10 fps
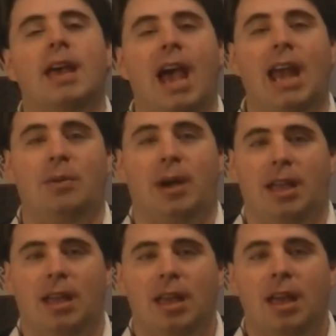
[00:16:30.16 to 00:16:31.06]
Anyway,
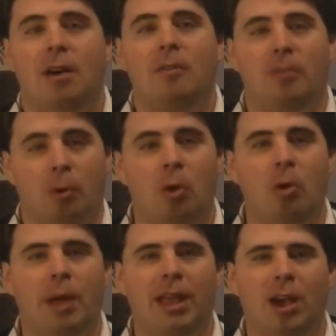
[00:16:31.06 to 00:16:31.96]
for
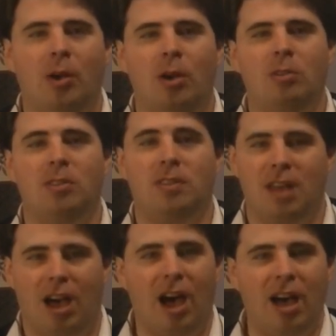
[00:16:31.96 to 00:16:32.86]
all my co-hosts,
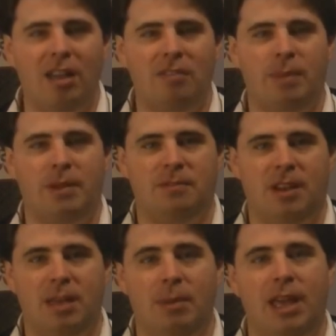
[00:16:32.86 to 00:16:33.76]
I've been
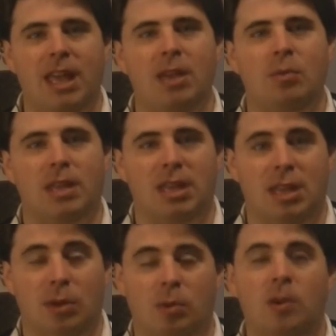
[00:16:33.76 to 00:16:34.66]
Funky Monkey
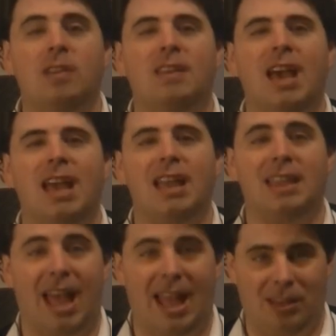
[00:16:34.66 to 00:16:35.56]
wishing you good
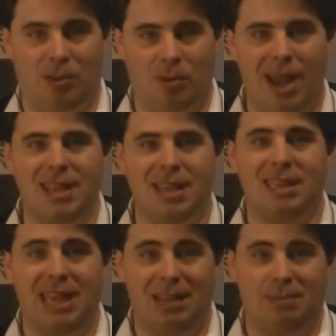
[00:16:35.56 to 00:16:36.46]
days and great
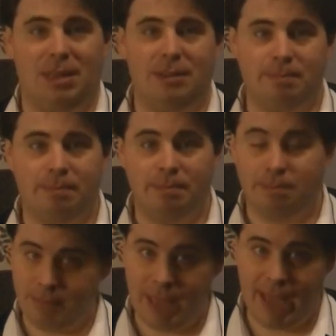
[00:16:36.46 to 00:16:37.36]
entertainment.
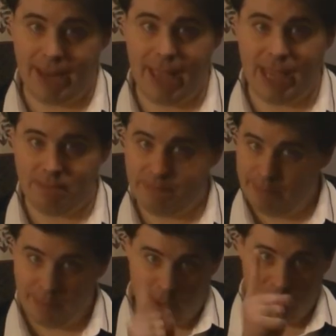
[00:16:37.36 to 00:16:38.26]
And hey,
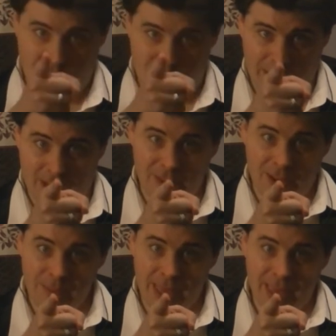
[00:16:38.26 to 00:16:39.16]
don't have
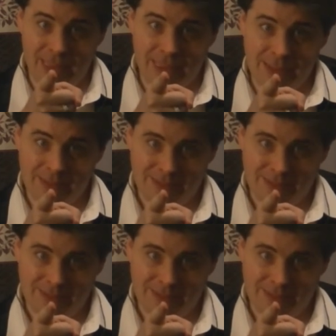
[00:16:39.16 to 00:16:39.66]
nightmares!